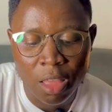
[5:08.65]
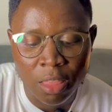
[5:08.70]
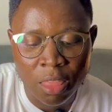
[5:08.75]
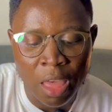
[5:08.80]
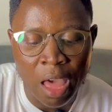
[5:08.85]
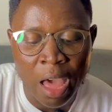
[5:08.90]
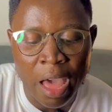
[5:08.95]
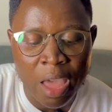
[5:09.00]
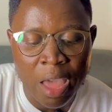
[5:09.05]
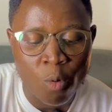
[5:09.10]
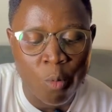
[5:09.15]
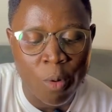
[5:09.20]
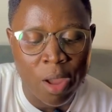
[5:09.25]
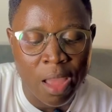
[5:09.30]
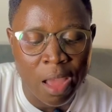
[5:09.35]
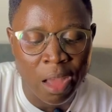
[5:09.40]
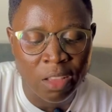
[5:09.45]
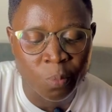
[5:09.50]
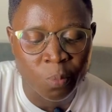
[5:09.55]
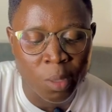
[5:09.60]
The highway
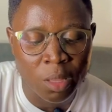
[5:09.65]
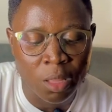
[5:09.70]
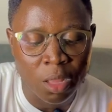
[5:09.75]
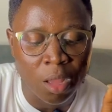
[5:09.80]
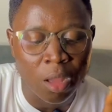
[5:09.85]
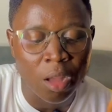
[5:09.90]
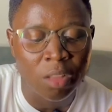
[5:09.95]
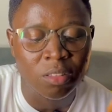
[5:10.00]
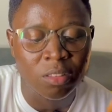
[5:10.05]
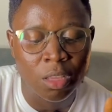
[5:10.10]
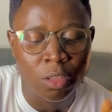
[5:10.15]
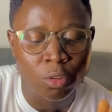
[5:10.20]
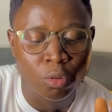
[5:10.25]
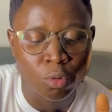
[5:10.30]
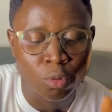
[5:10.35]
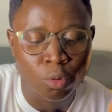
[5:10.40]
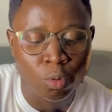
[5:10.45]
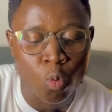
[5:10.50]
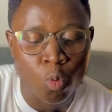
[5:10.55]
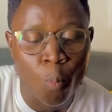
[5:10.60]
has been cut
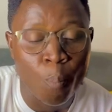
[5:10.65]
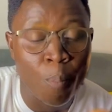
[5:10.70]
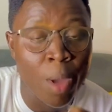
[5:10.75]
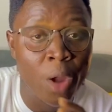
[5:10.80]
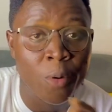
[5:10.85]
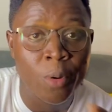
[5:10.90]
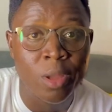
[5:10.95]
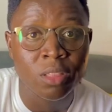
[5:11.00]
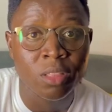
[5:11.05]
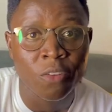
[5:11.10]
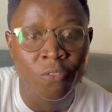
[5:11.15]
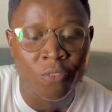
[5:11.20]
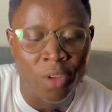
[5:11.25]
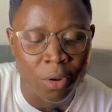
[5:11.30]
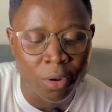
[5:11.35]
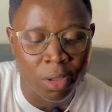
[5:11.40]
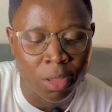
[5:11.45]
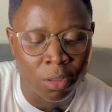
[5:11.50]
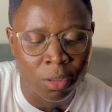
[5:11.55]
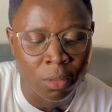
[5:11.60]
into two, burying the,
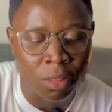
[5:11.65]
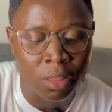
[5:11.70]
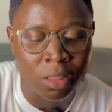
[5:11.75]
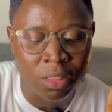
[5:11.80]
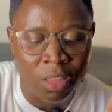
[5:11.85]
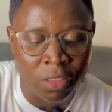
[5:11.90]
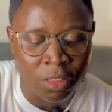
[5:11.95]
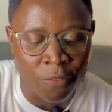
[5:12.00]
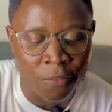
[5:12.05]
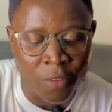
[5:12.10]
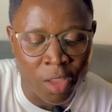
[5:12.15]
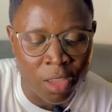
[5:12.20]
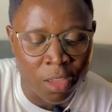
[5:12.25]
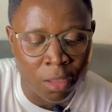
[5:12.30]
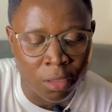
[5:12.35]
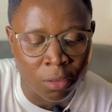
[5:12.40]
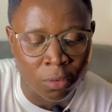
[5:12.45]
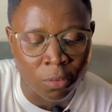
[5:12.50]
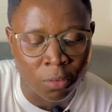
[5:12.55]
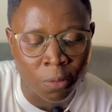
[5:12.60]
the, the
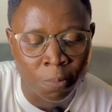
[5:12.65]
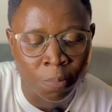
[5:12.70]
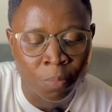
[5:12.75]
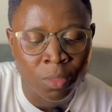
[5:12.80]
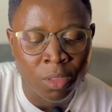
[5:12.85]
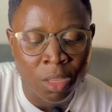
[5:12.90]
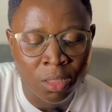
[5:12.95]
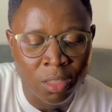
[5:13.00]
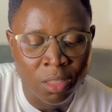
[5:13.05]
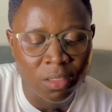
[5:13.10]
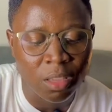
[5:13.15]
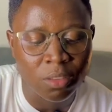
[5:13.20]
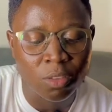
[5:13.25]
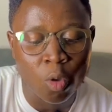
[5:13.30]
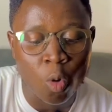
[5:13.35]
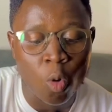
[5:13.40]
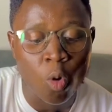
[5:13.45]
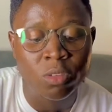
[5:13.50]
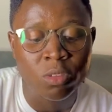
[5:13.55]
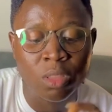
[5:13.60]
vehicles. This has
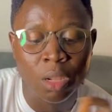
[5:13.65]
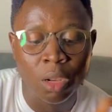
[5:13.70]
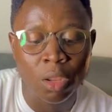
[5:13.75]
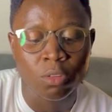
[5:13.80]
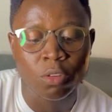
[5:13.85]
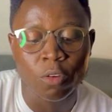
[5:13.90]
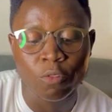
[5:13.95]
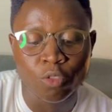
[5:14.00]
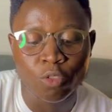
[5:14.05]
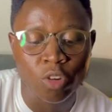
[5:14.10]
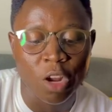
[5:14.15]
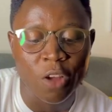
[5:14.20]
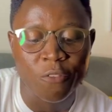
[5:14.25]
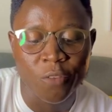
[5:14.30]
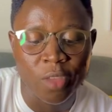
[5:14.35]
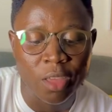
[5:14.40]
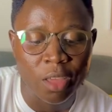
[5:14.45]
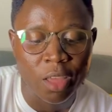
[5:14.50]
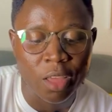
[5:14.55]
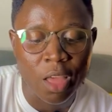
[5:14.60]
caused a lot of
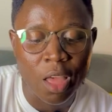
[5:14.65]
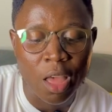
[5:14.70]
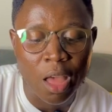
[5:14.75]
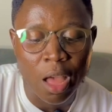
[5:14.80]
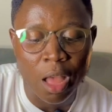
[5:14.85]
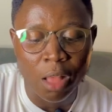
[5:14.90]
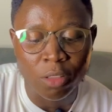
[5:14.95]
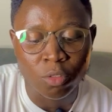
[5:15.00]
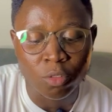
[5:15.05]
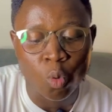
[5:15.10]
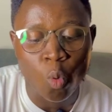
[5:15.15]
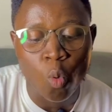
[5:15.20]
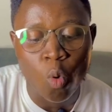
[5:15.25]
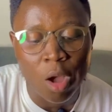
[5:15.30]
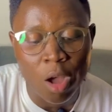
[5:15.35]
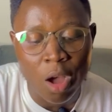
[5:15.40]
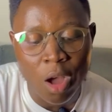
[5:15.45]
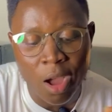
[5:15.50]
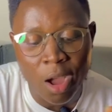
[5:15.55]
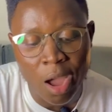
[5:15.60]
traffic as no
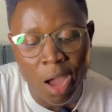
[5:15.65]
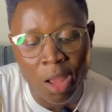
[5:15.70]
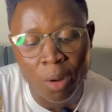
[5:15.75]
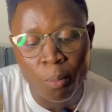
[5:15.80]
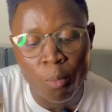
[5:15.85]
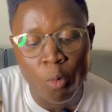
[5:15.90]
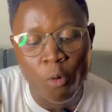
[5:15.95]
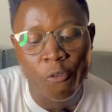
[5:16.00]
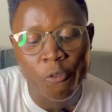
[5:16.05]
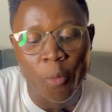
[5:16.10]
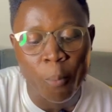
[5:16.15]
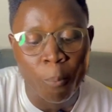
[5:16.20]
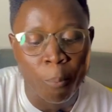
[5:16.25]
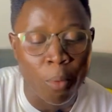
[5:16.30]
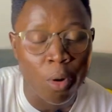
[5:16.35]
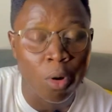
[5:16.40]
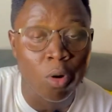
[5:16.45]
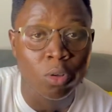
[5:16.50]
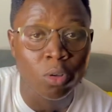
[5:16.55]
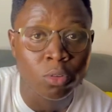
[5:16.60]
car can move from
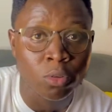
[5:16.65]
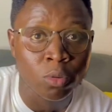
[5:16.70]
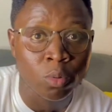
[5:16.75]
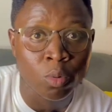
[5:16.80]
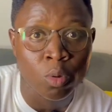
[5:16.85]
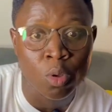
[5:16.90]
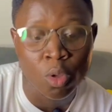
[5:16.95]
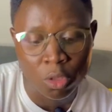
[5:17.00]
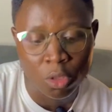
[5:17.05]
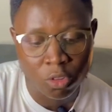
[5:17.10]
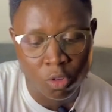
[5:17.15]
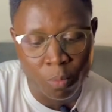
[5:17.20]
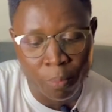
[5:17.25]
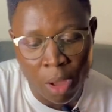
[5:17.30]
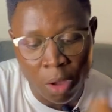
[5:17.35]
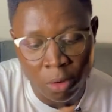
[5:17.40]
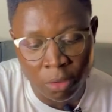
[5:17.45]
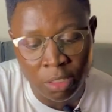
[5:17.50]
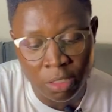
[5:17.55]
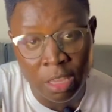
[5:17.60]
Bogoso to
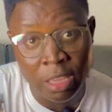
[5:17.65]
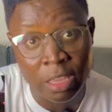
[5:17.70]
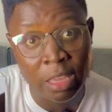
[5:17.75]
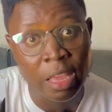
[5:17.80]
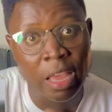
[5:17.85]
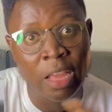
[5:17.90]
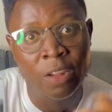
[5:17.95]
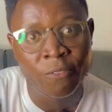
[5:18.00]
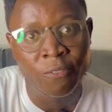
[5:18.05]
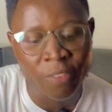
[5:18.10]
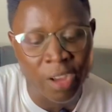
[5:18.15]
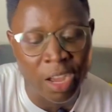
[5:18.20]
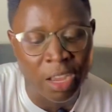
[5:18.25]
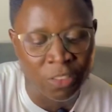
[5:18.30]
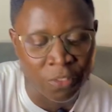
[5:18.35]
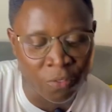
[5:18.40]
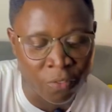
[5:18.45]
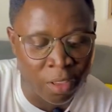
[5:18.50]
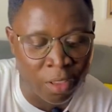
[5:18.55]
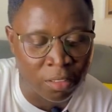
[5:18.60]
Bawdie and
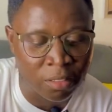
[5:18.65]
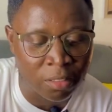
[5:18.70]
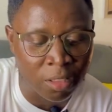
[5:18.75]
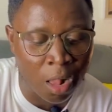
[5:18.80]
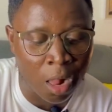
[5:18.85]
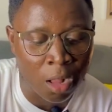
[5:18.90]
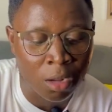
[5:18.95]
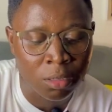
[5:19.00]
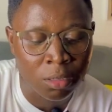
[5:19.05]
vice versa.